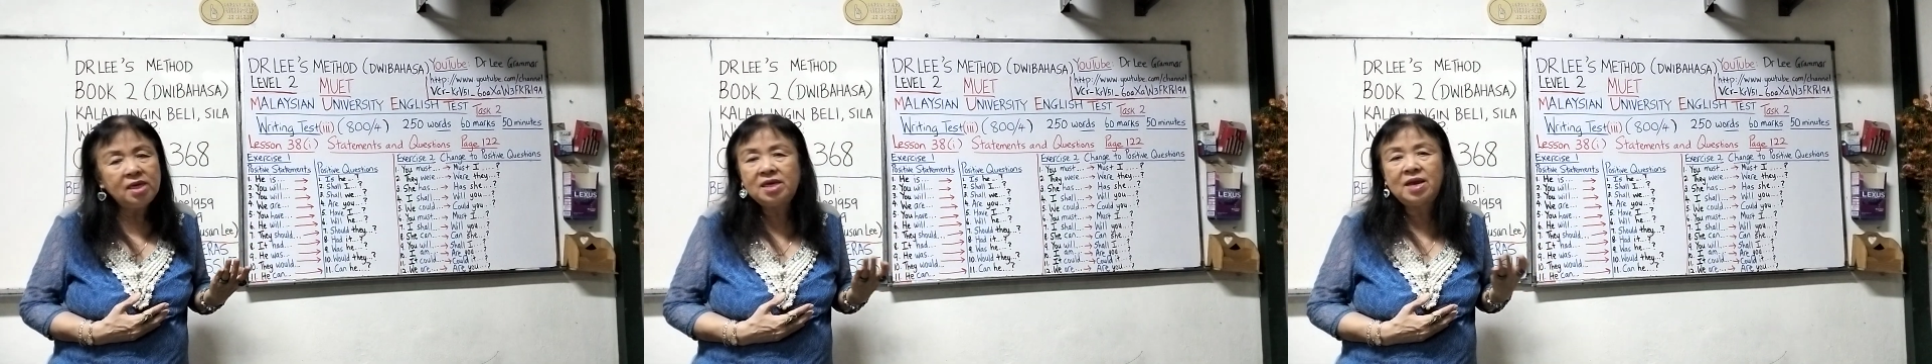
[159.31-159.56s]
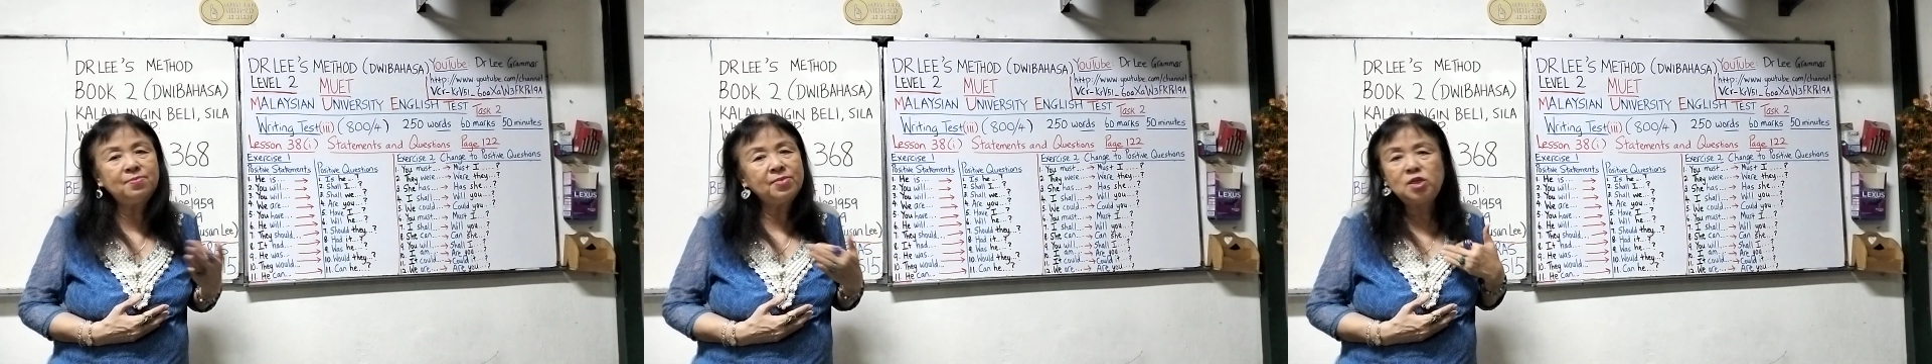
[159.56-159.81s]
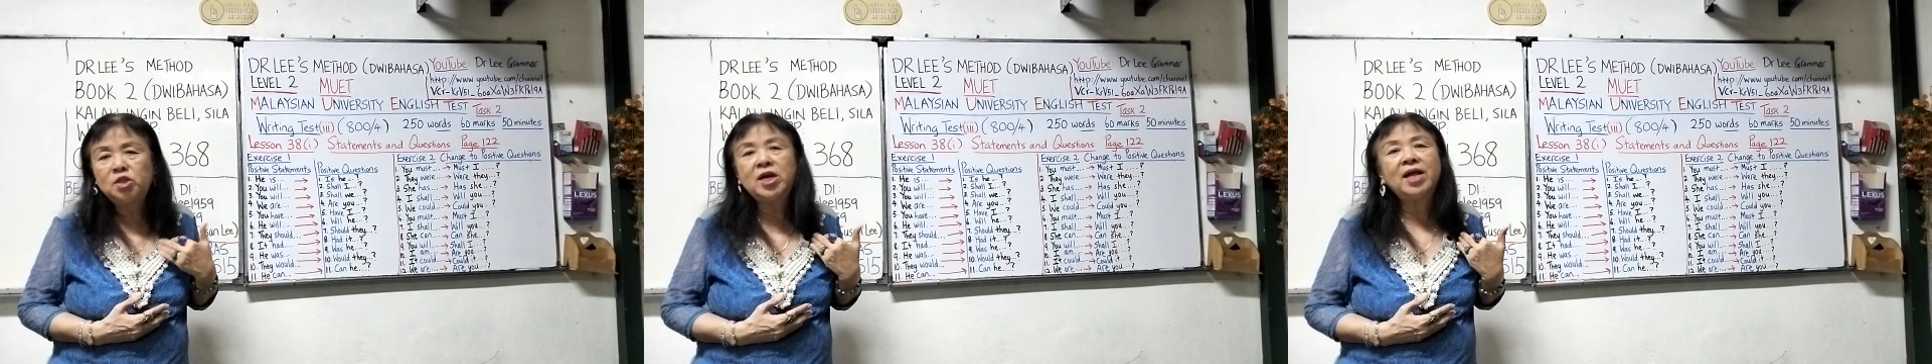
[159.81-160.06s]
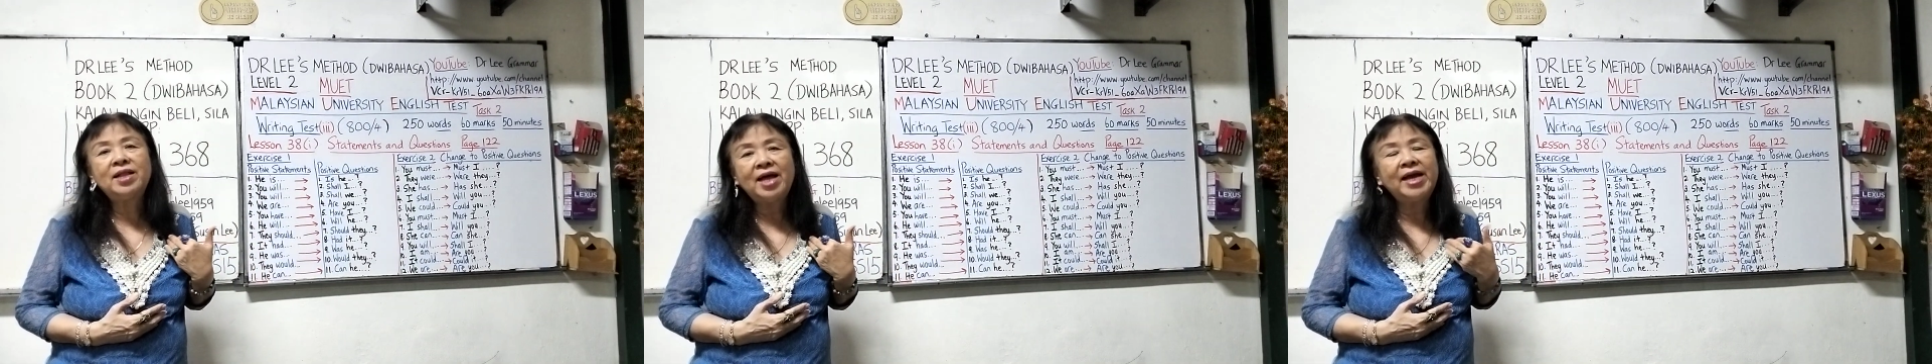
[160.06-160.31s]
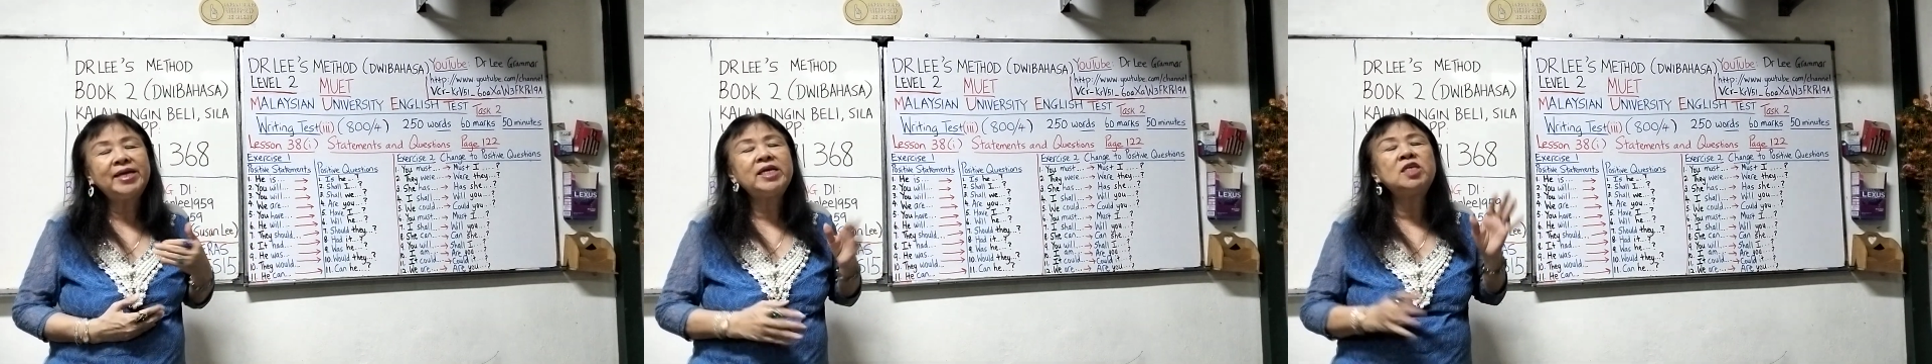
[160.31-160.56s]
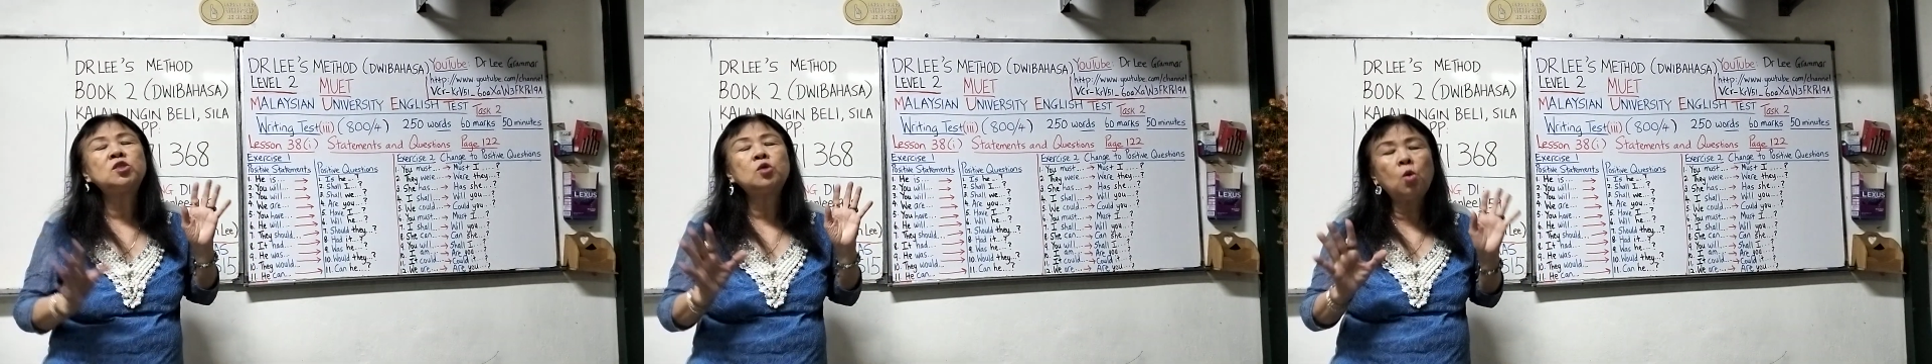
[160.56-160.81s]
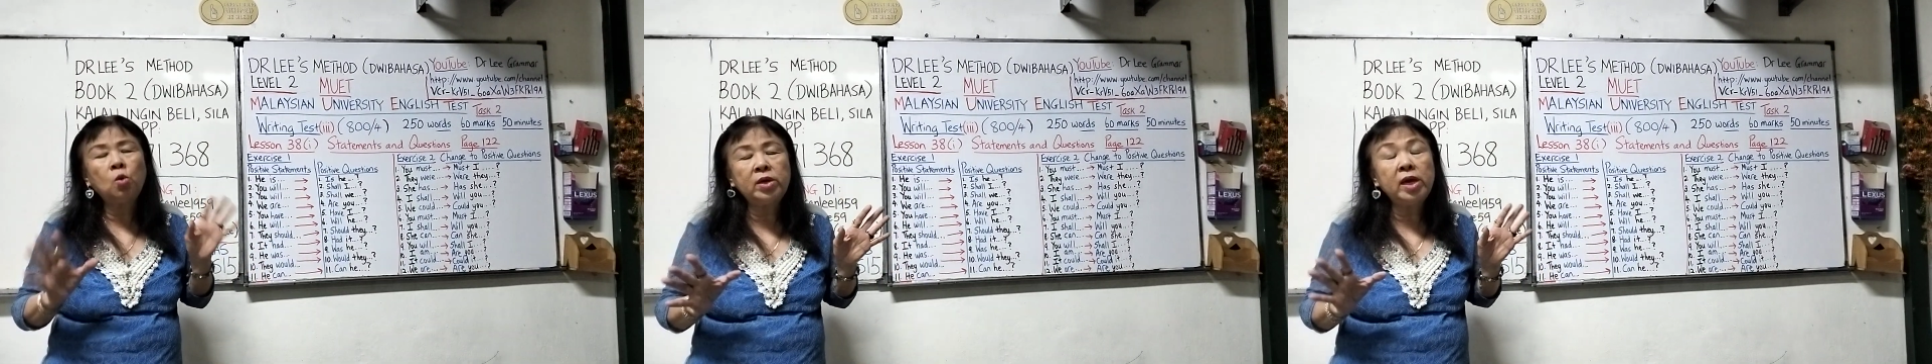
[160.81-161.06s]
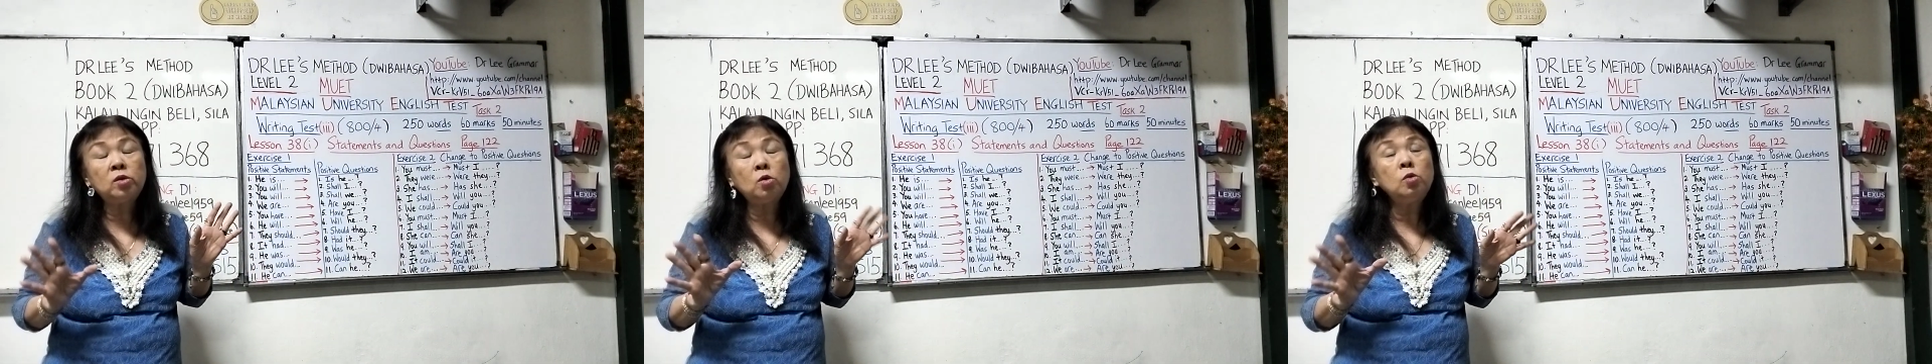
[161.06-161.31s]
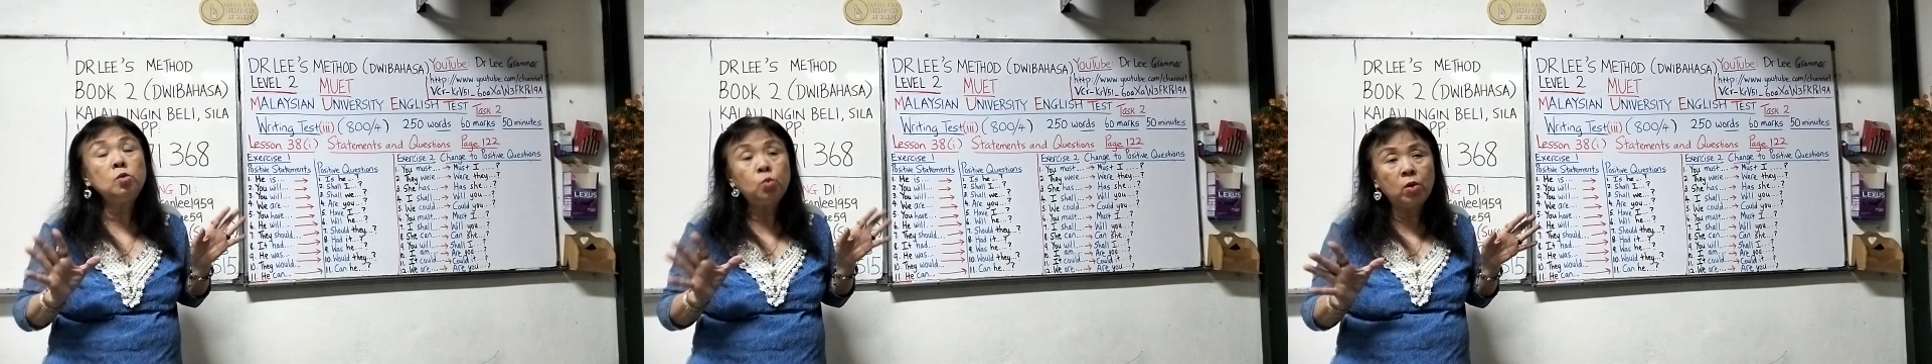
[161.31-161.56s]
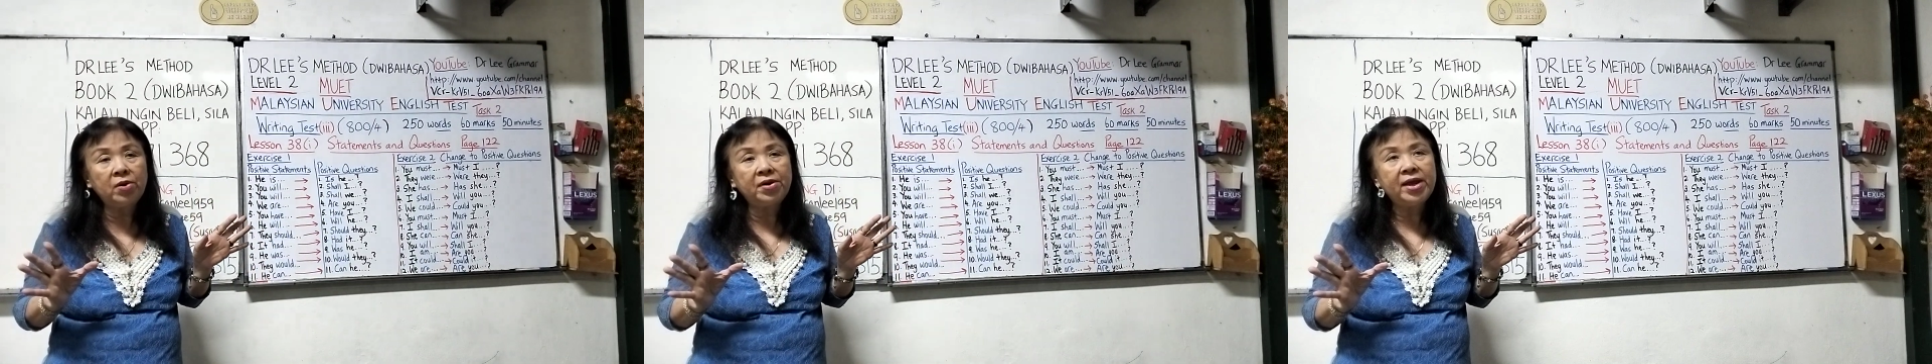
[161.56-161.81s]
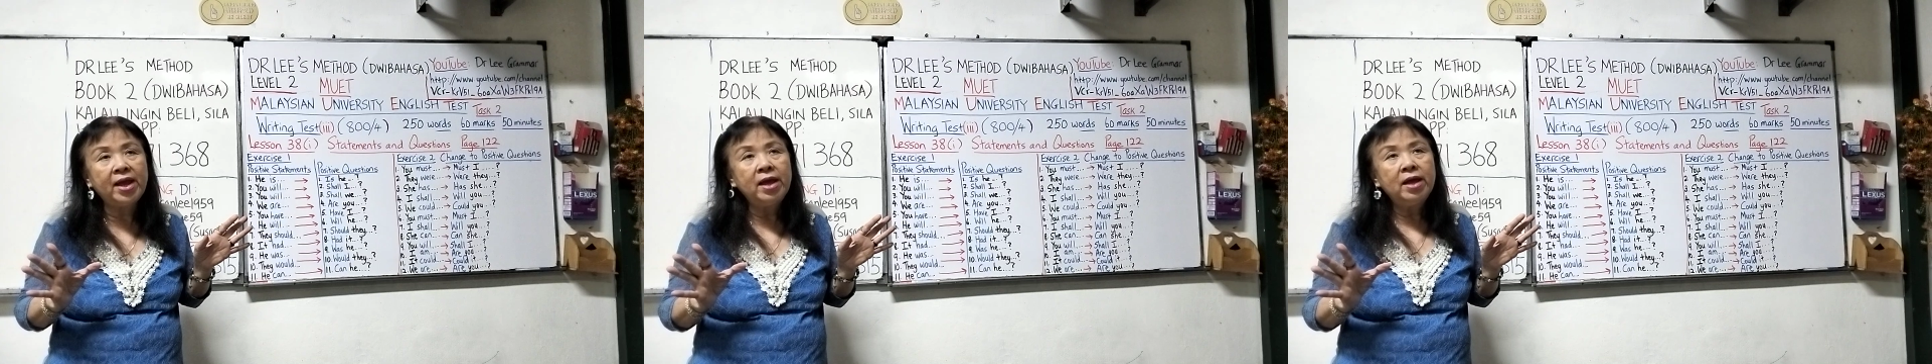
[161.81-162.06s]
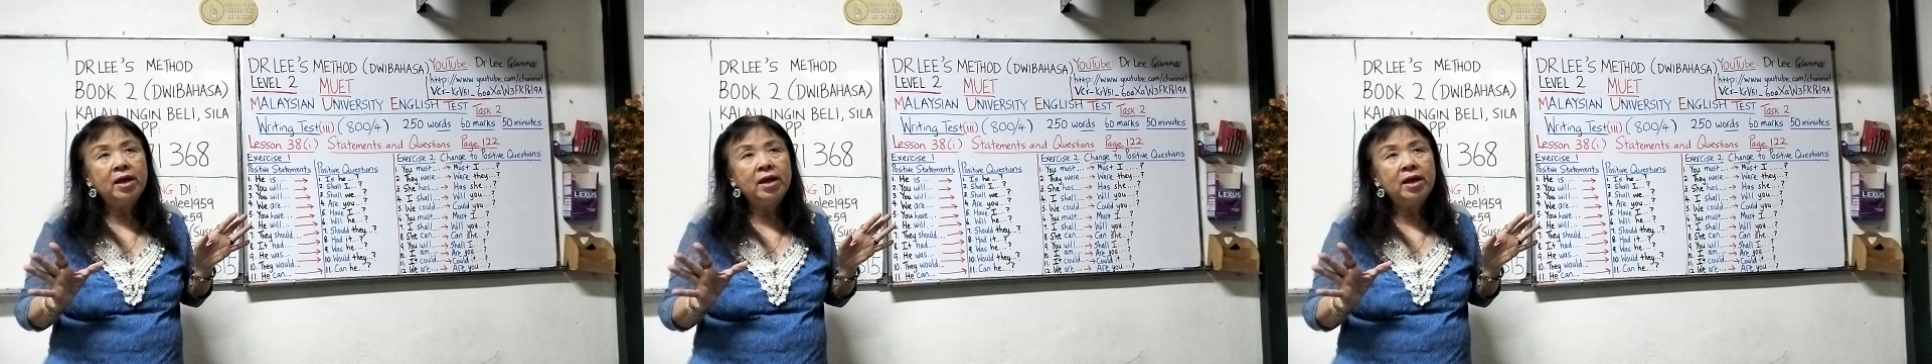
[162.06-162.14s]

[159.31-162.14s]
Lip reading: it can be shall I. It's okay, don't worry.